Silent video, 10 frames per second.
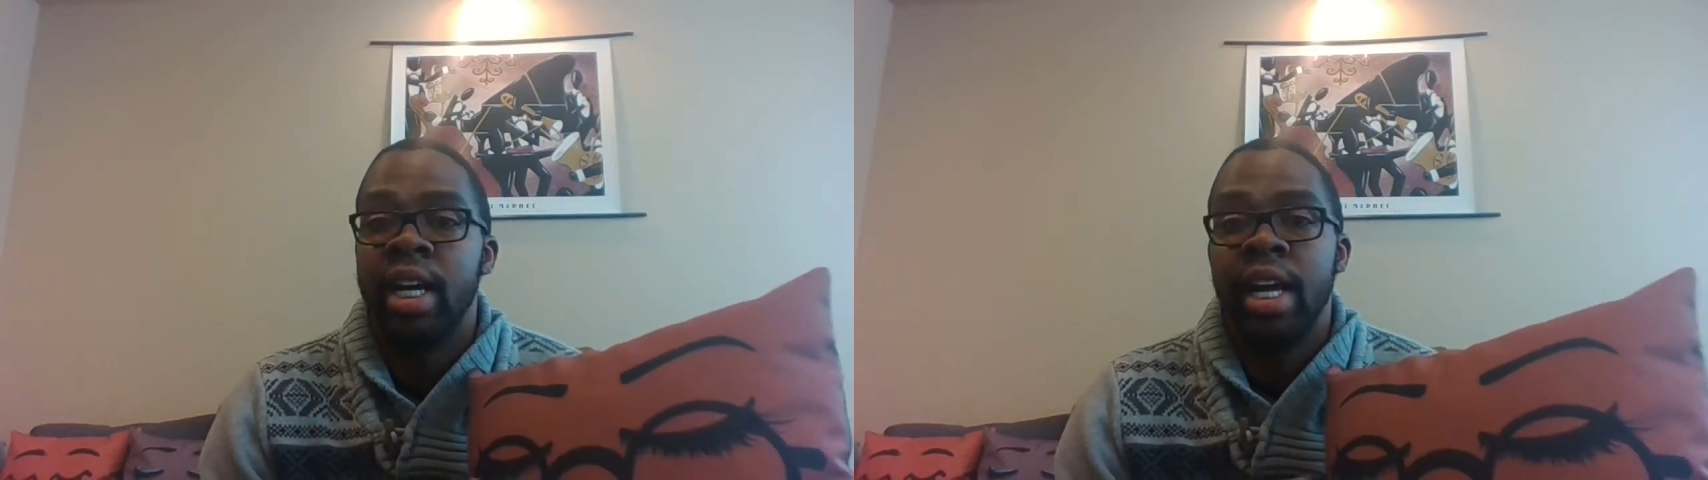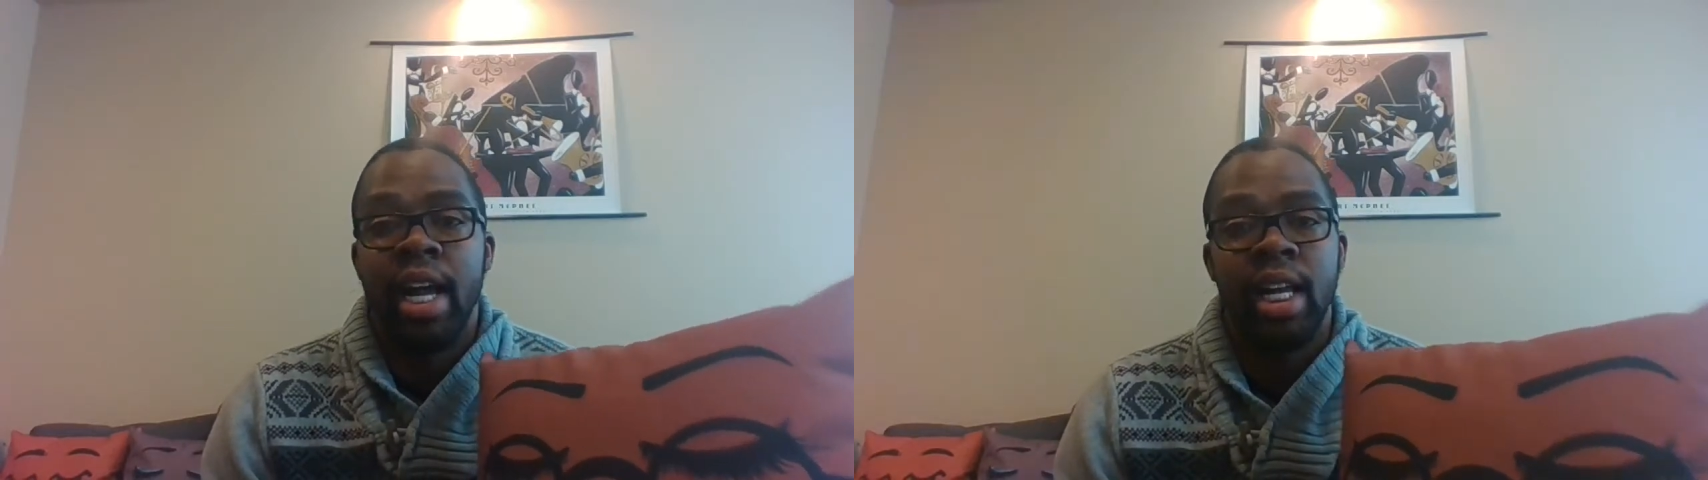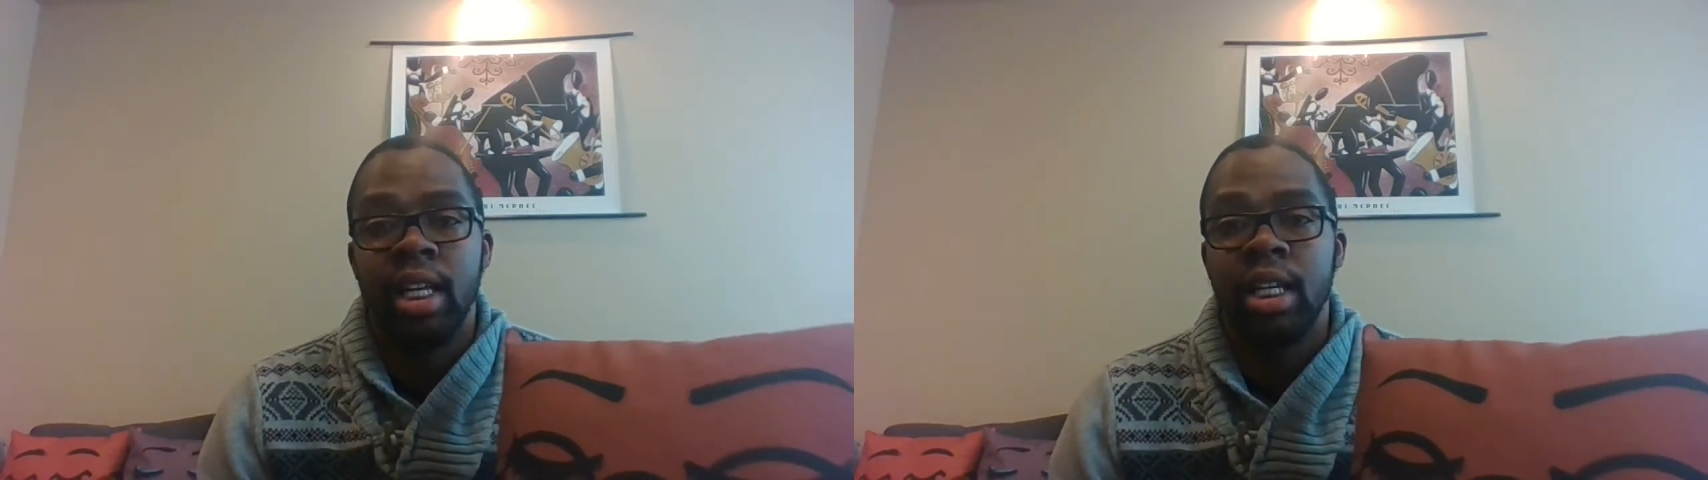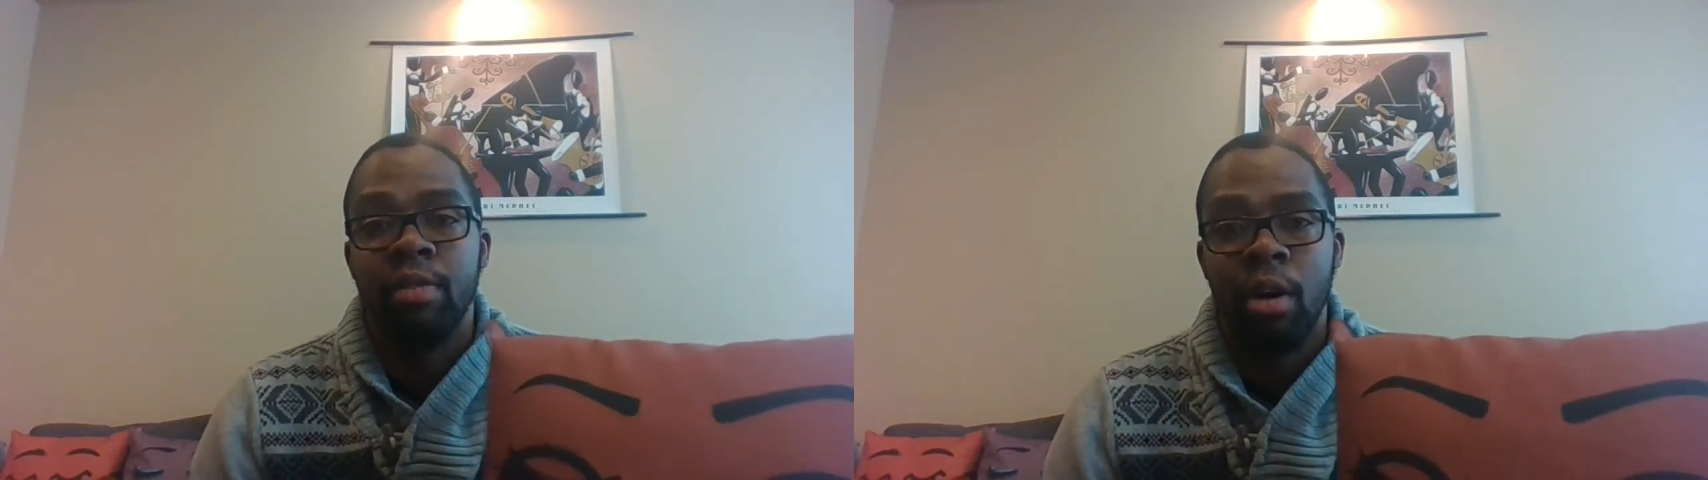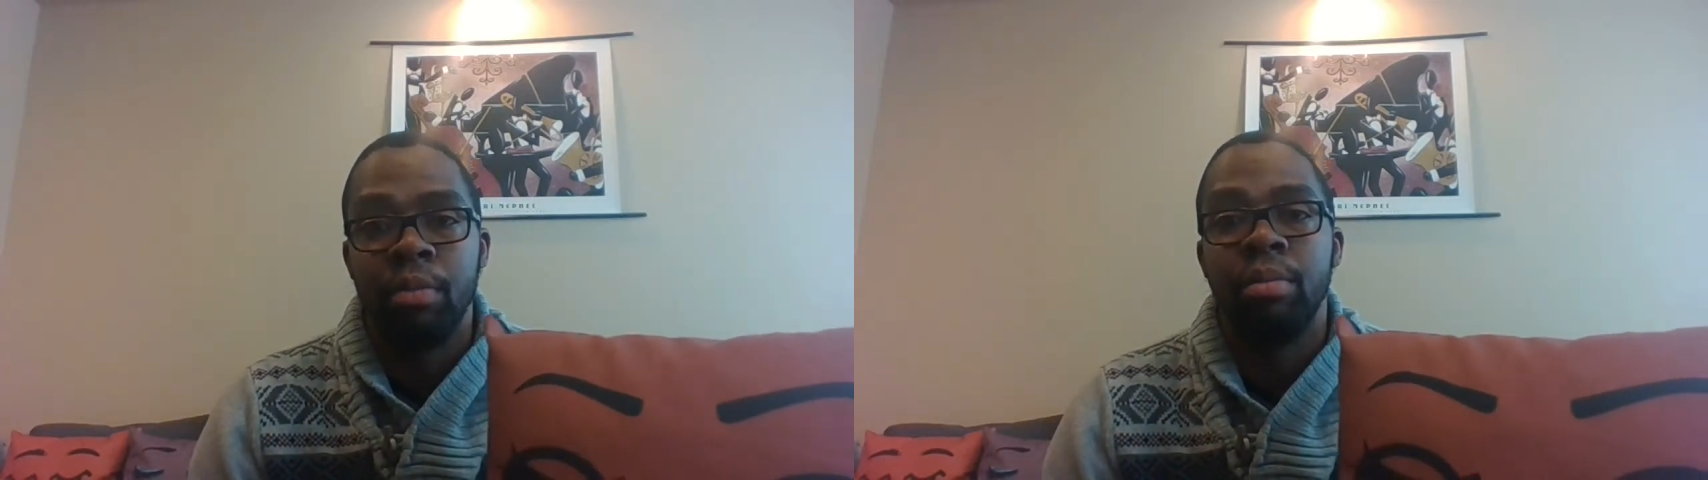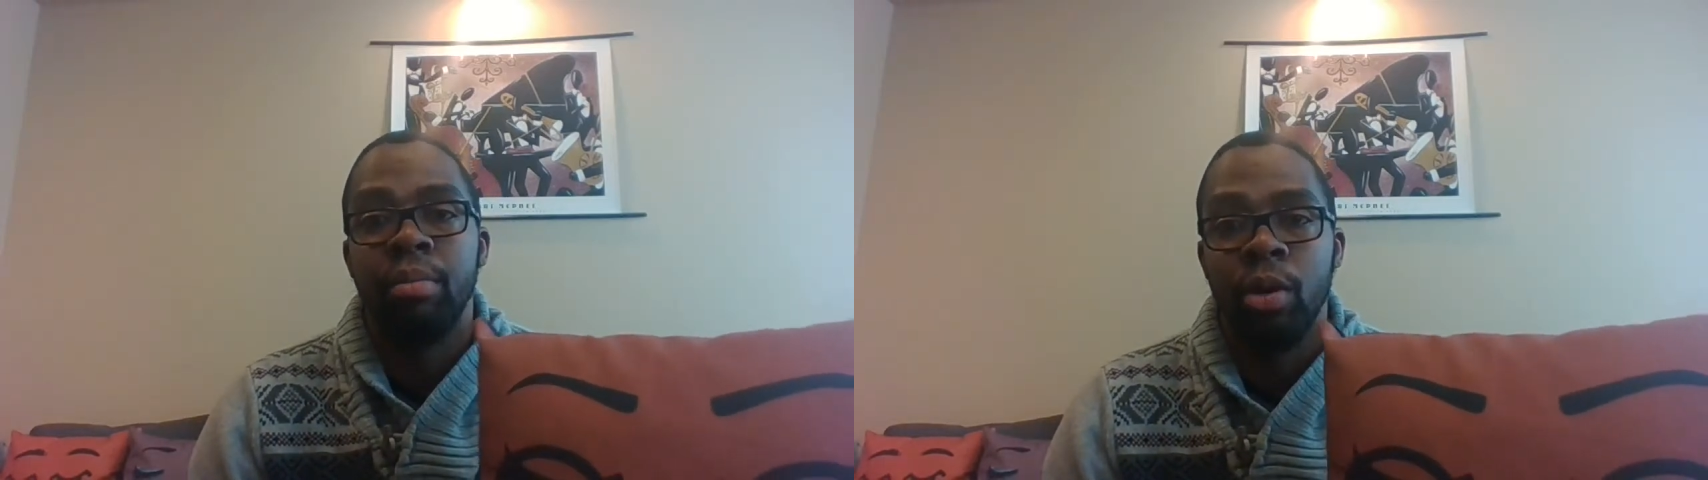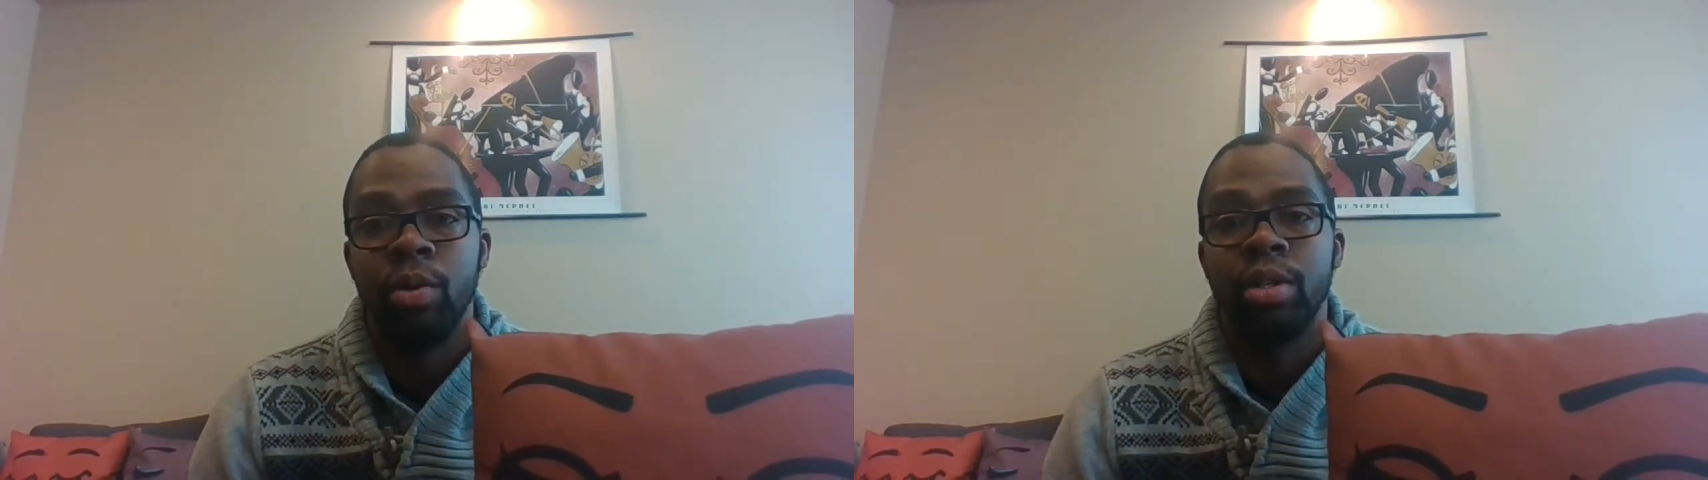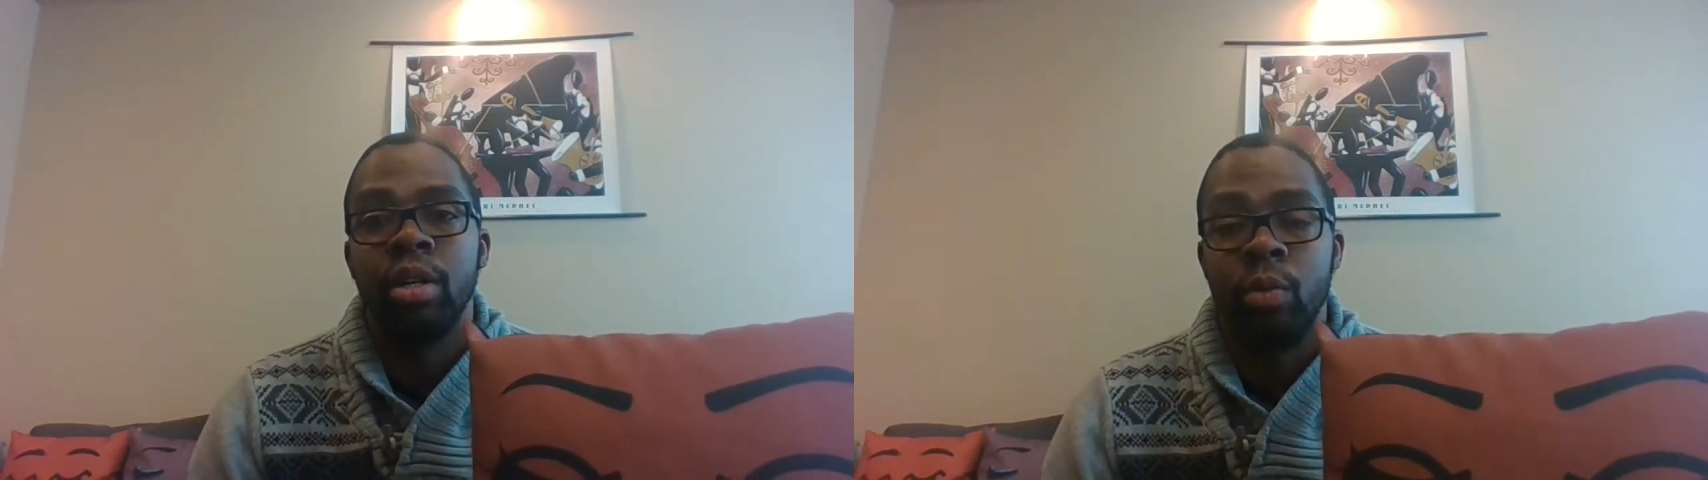anything developed and built
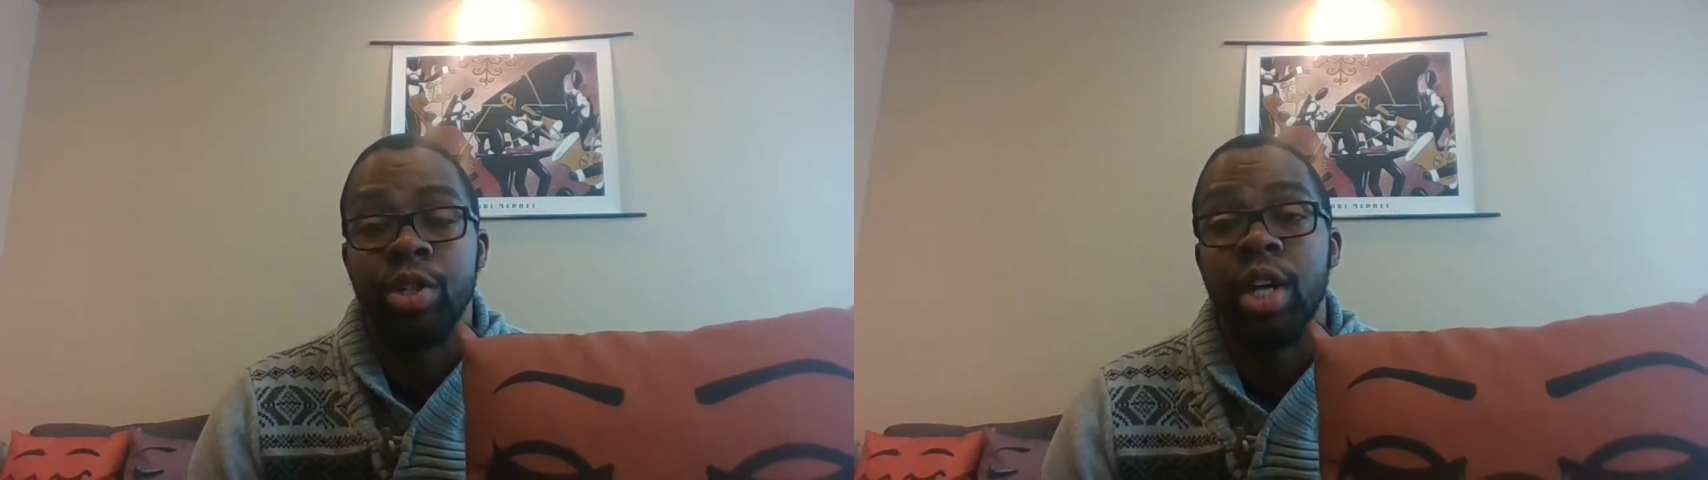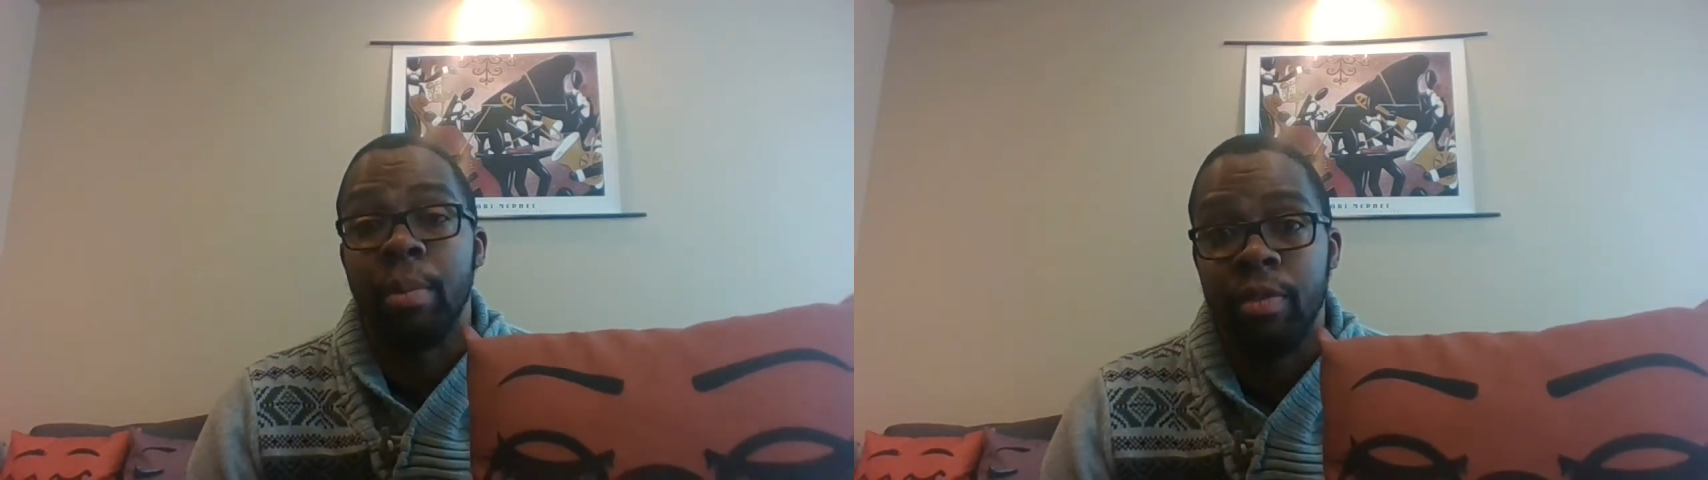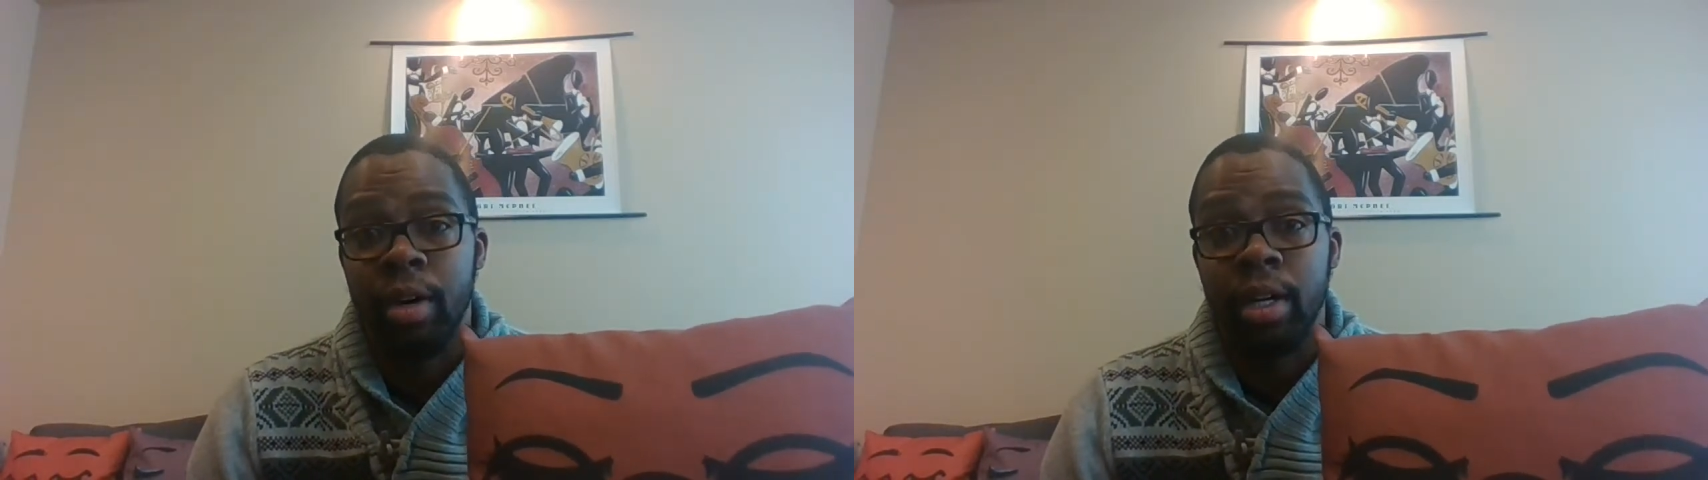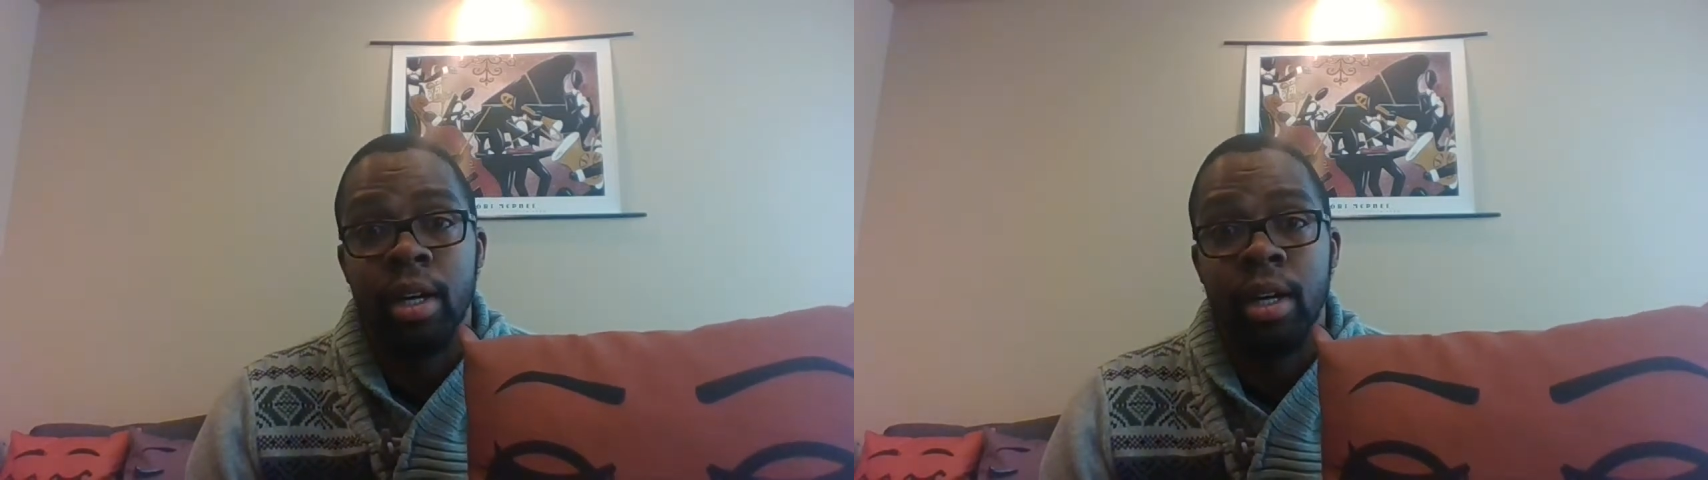with with Shopify.